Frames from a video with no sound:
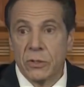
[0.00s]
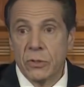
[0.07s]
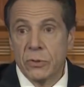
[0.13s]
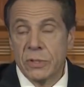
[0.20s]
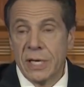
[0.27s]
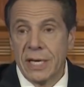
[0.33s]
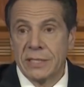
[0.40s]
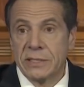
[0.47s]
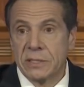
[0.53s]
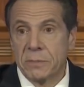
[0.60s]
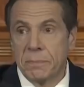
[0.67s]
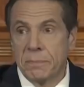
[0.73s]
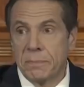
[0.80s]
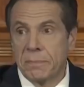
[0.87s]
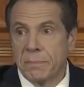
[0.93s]
you
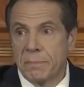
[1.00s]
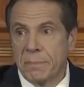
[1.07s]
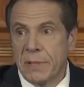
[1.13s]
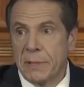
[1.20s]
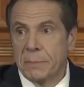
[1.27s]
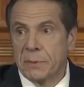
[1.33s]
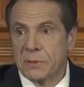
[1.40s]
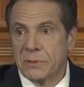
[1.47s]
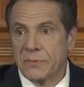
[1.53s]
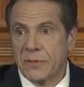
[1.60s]
test people to